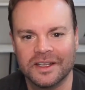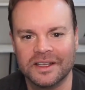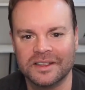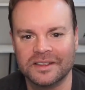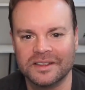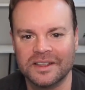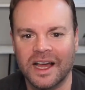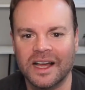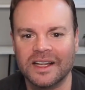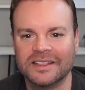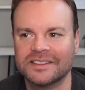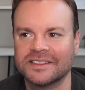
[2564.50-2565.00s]

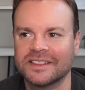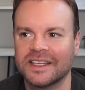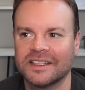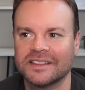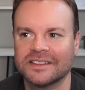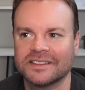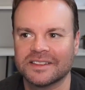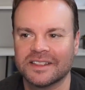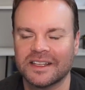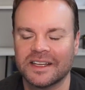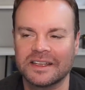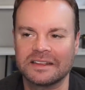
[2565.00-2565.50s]
Not
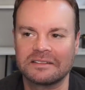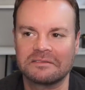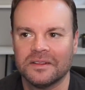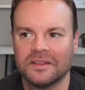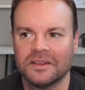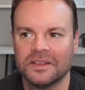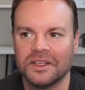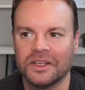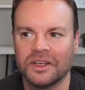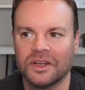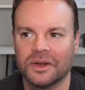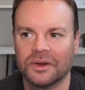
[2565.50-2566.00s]
since the
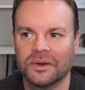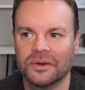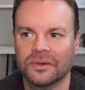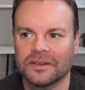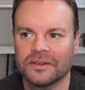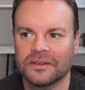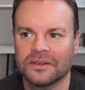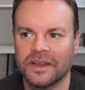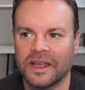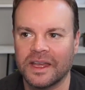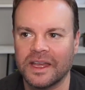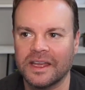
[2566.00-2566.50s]

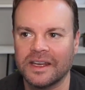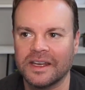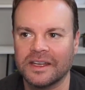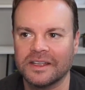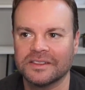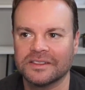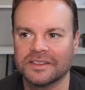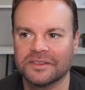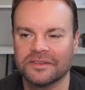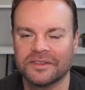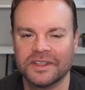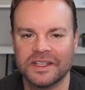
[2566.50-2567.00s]

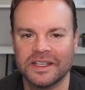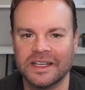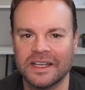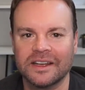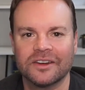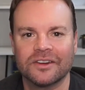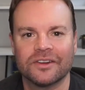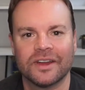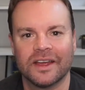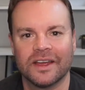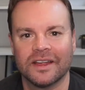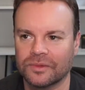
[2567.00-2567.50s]
heydays of the
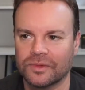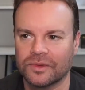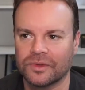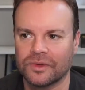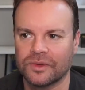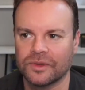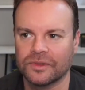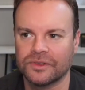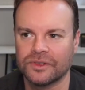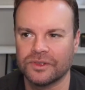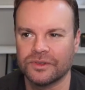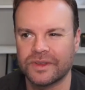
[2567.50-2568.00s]
internet,
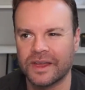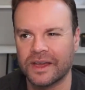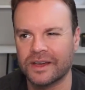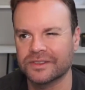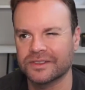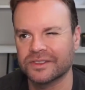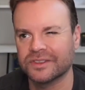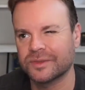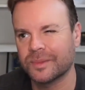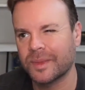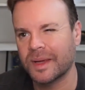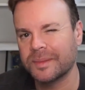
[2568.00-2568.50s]
the
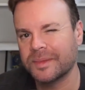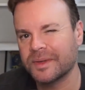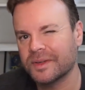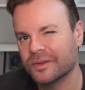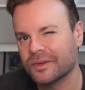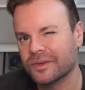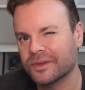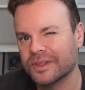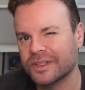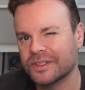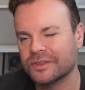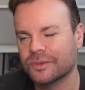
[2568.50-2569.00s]
2000s, maybe
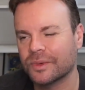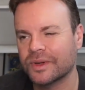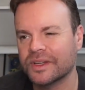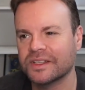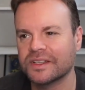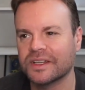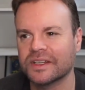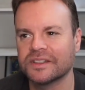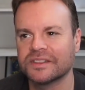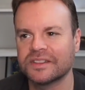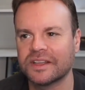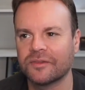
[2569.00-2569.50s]
early
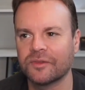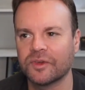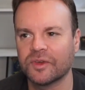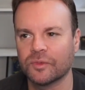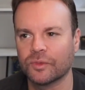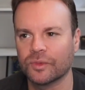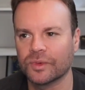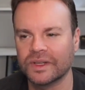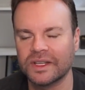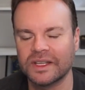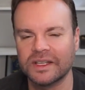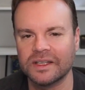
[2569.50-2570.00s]
2010s, have we
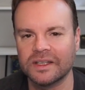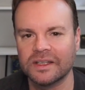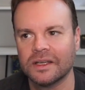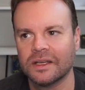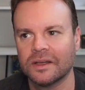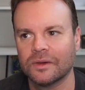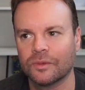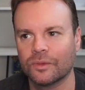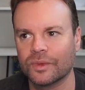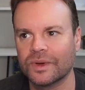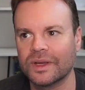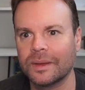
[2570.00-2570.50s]
really
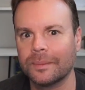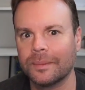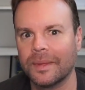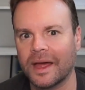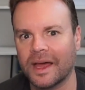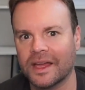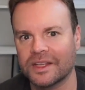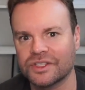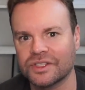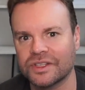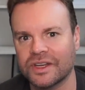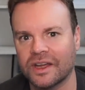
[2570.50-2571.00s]

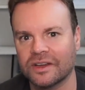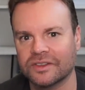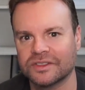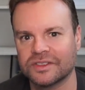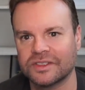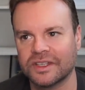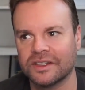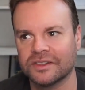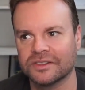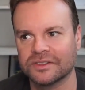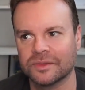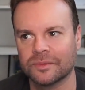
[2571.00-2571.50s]
reimagined how
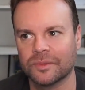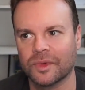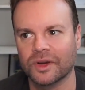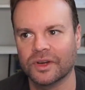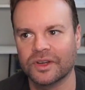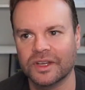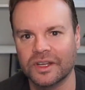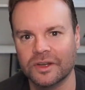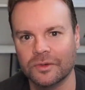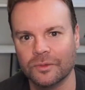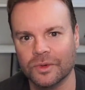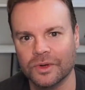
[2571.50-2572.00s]
sales and
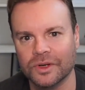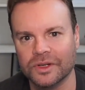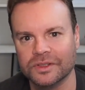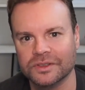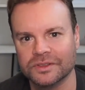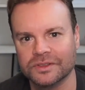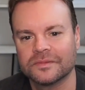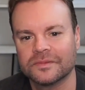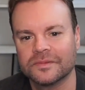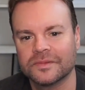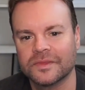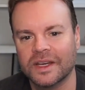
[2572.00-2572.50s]
marketing
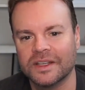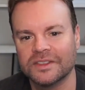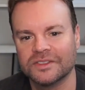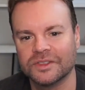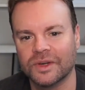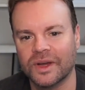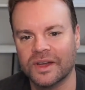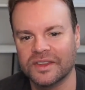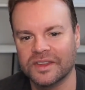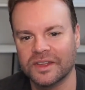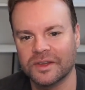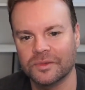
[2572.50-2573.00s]
works? And so
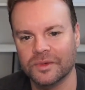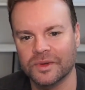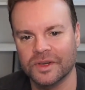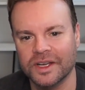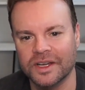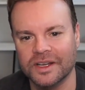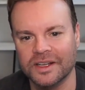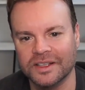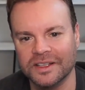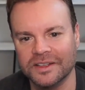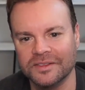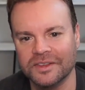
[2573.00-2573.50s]
I think we're
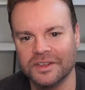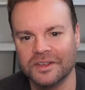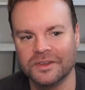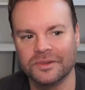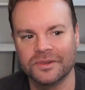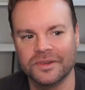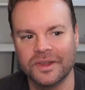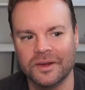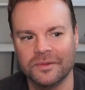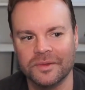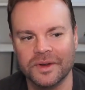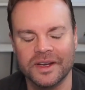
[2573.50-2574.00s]
kind of living
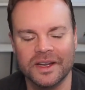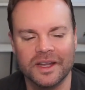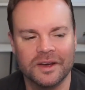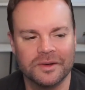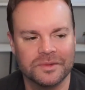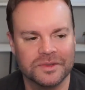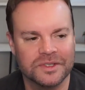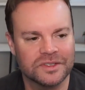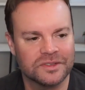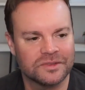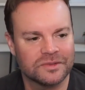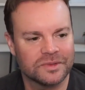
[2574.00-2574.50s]
through that right now,
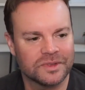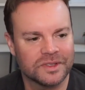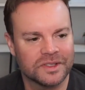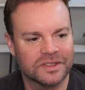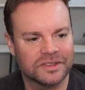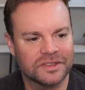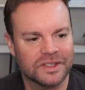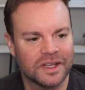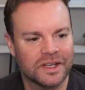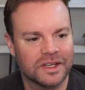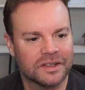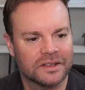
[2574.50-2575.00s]
which is really
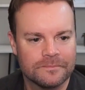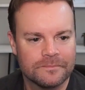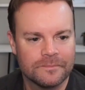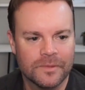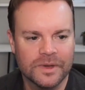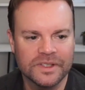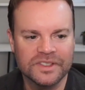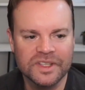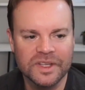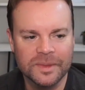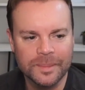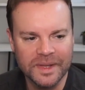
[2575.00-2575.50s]
exciting.
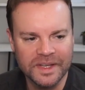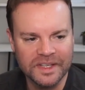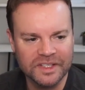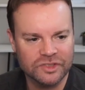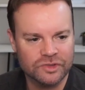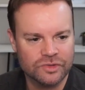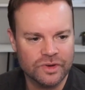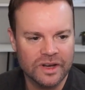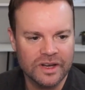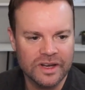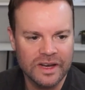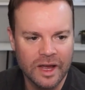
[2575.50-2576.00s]
What's the
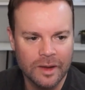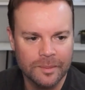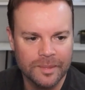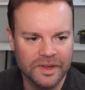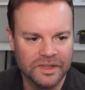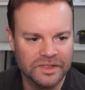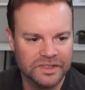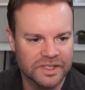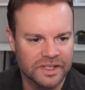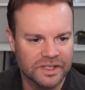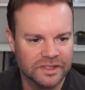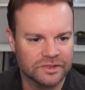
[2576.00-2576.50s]
biggest trend in
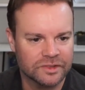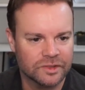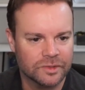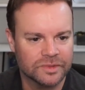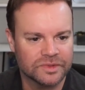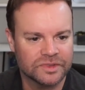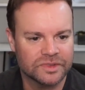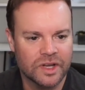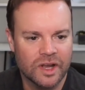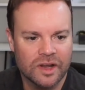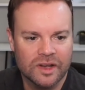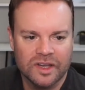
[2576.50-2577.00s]
outbound sales no
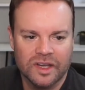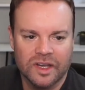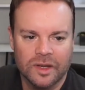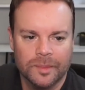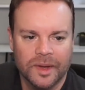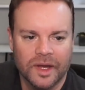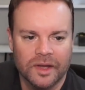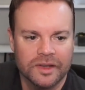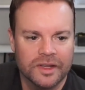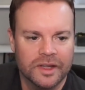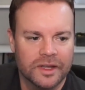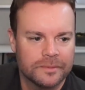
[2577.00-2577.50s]
one's talking about yet?